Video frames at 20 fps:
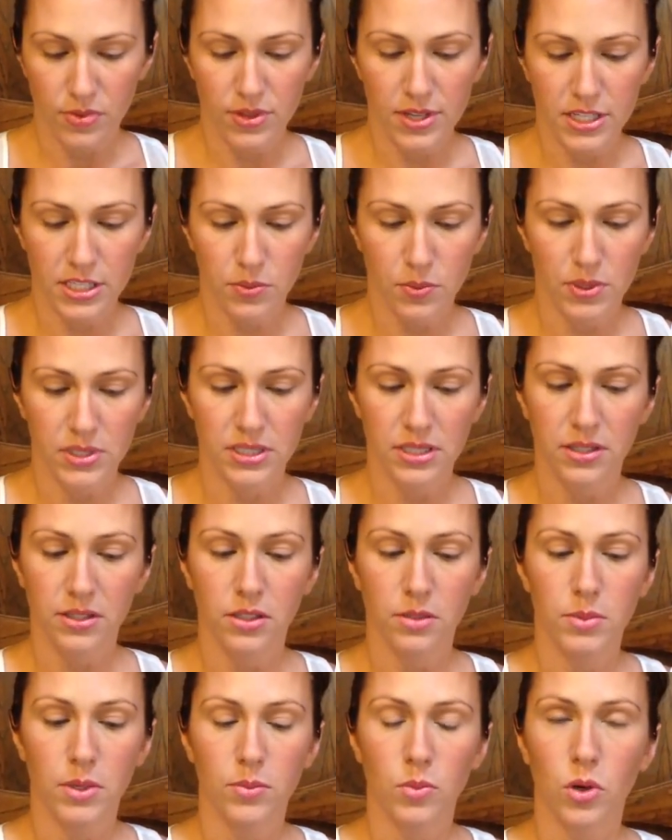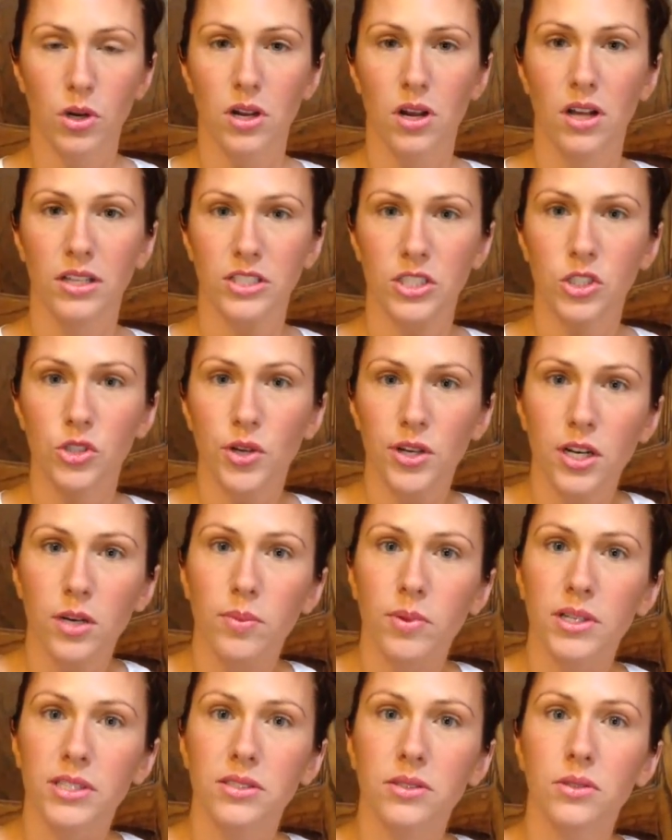This one's a little bit more concentrated
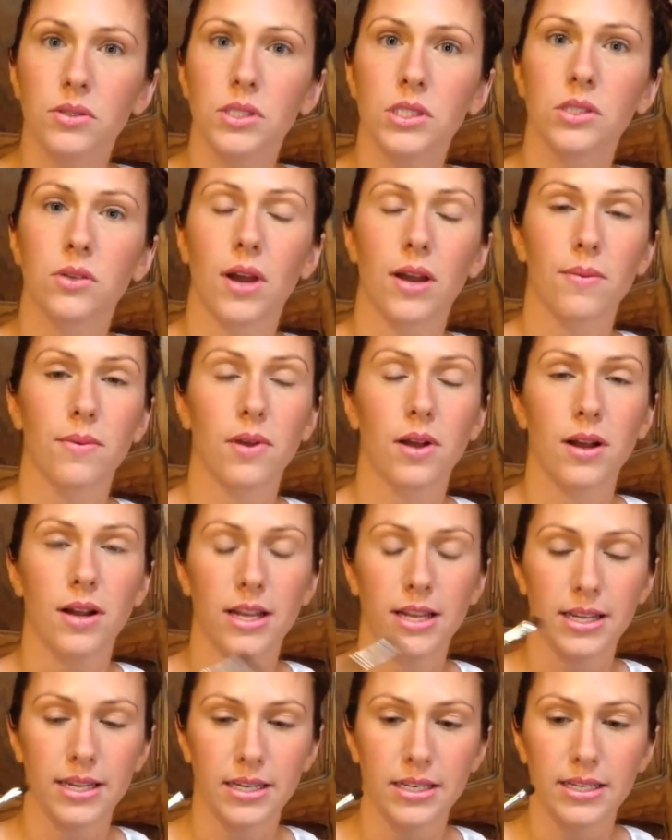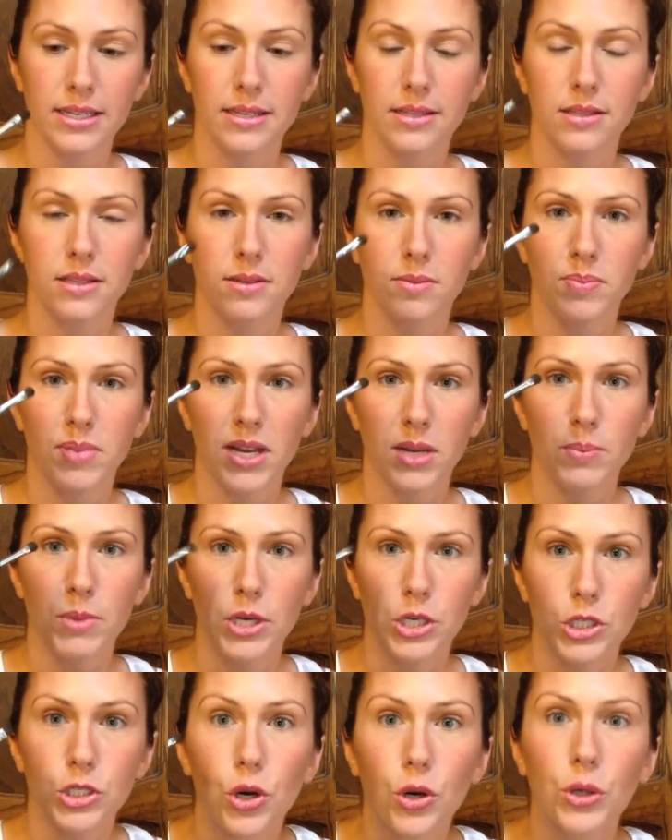bristles, so I can get the
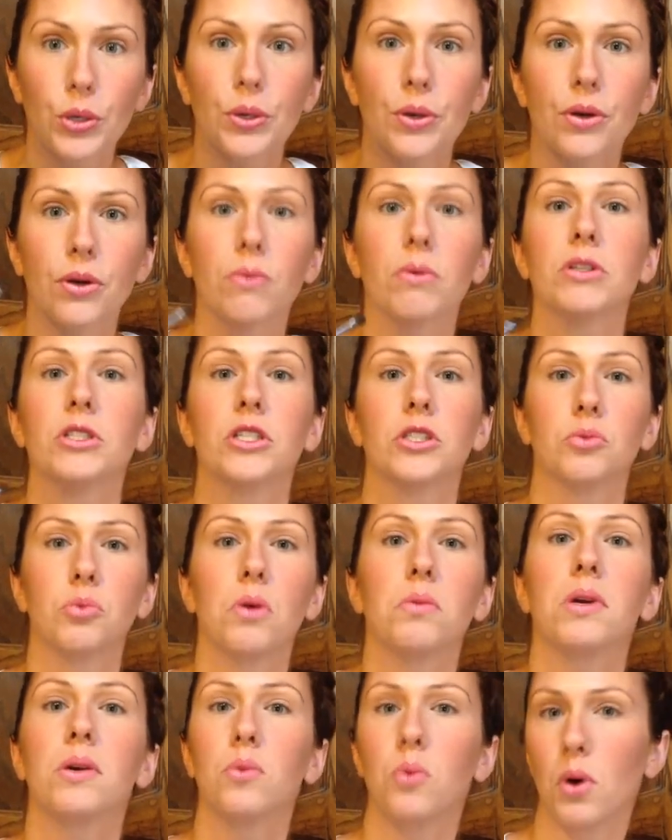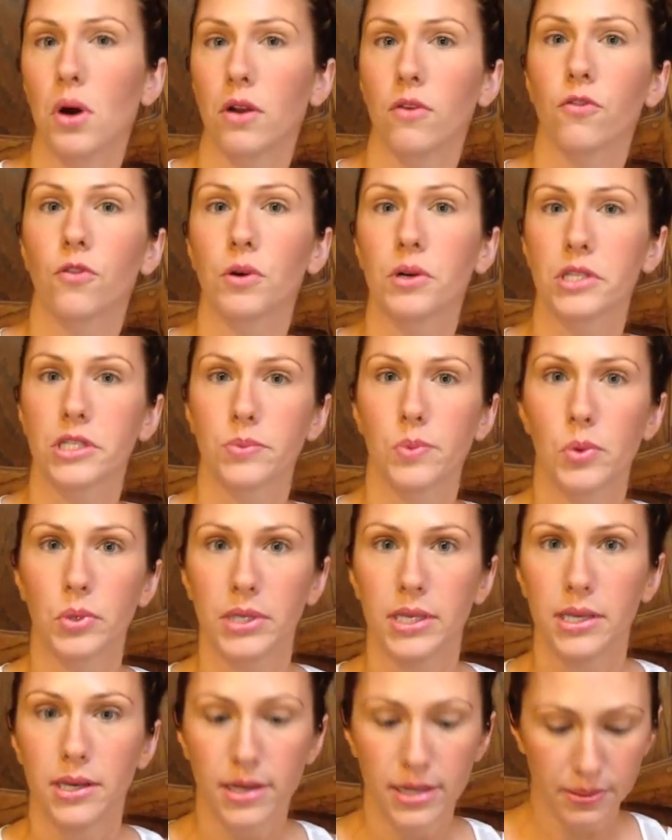pigment darker, which is what we want for a
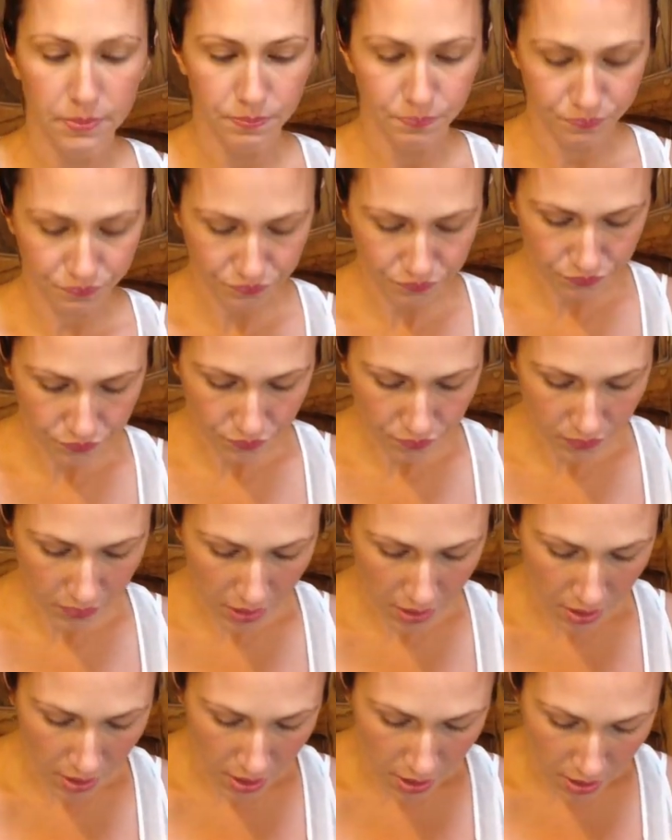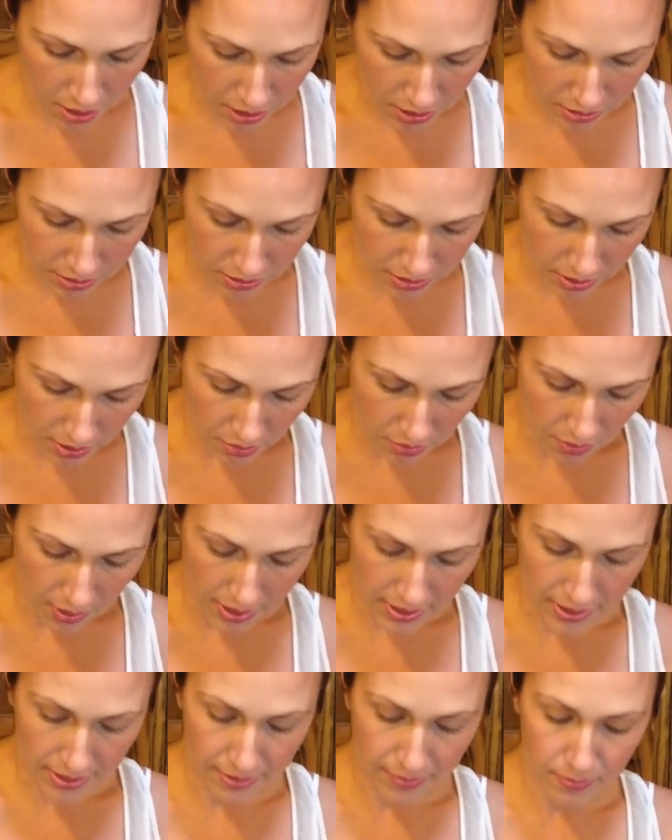smoky eye. So
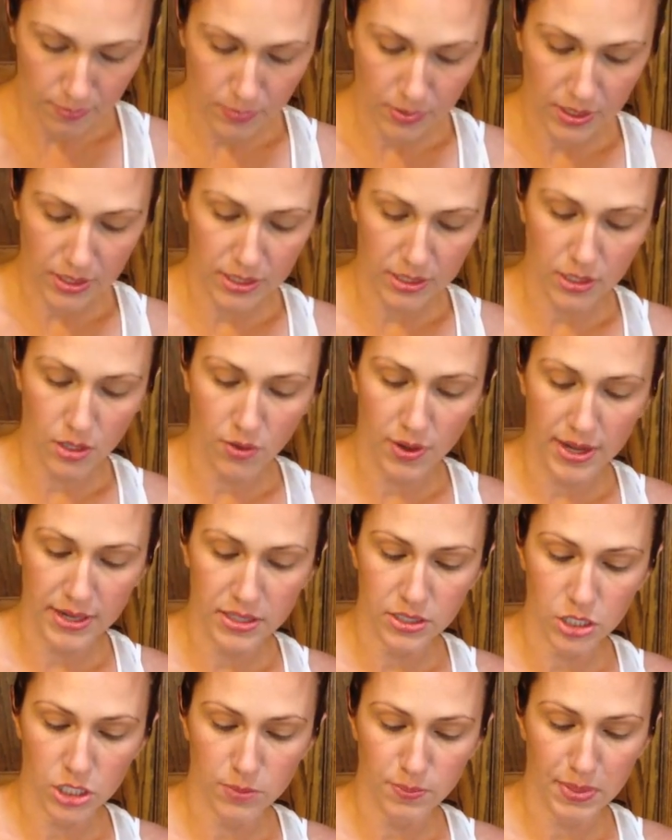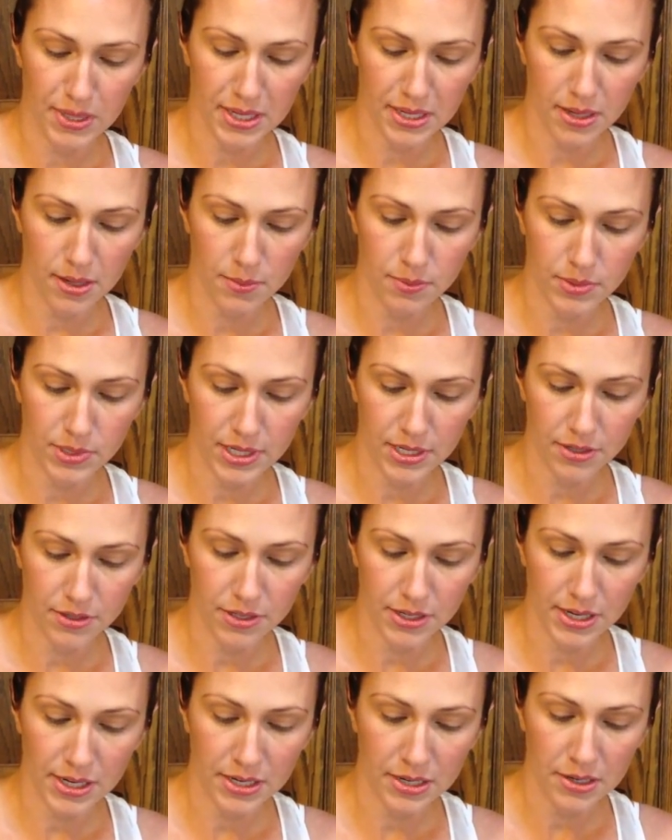I'm gonna go ahead and just pick up
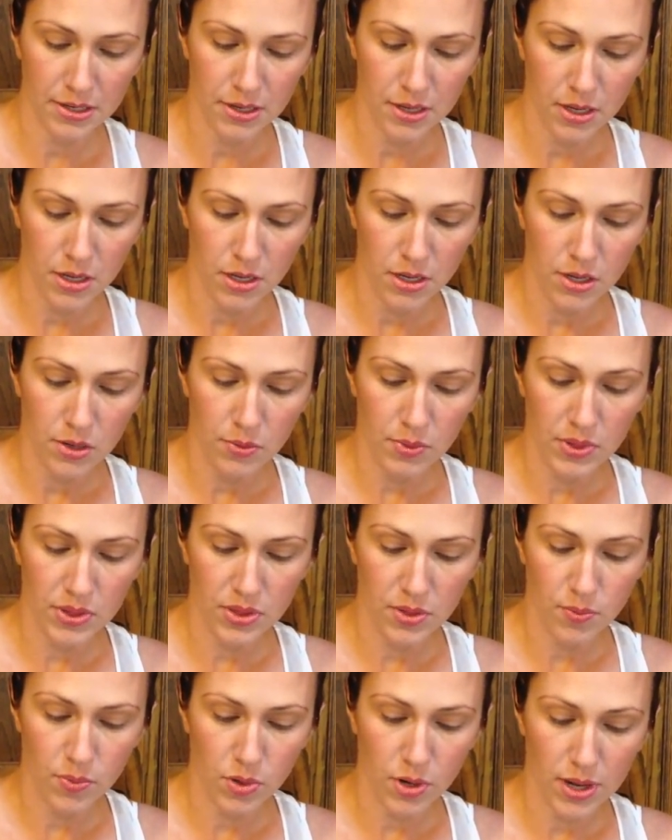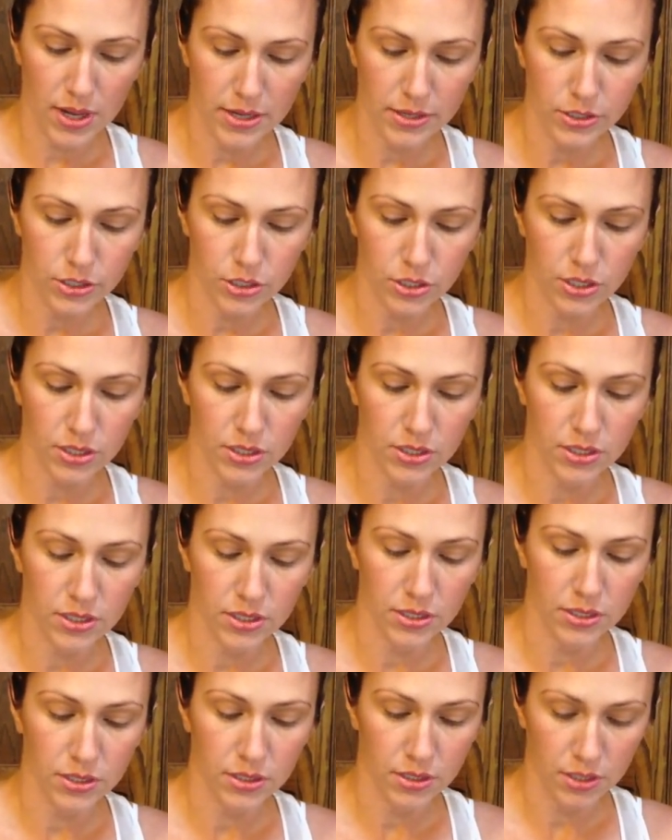Daring with the brush.
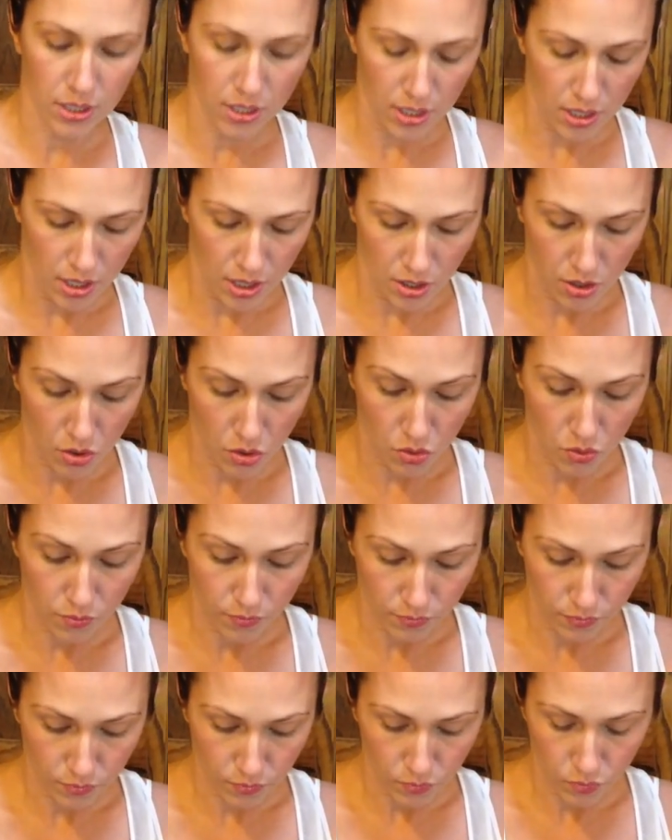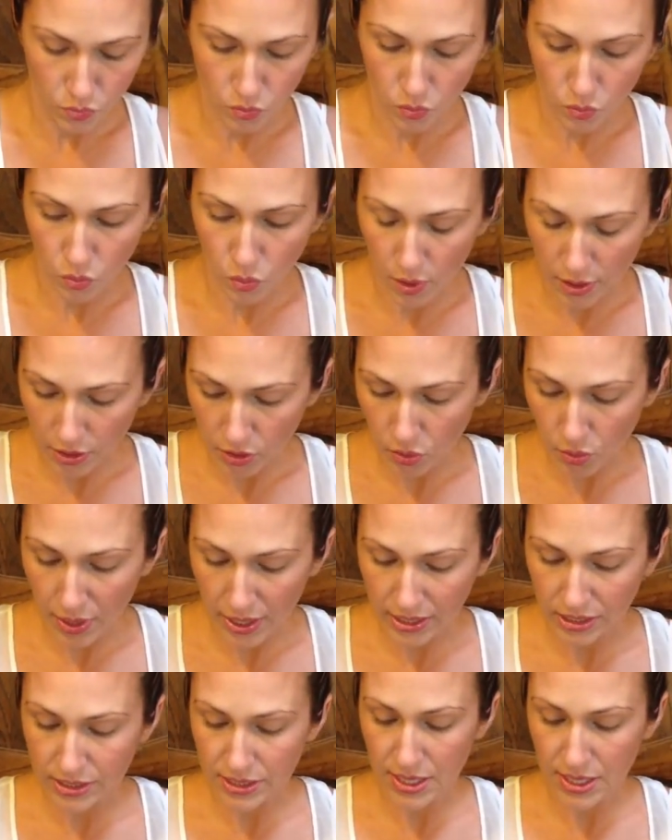Oh, one quick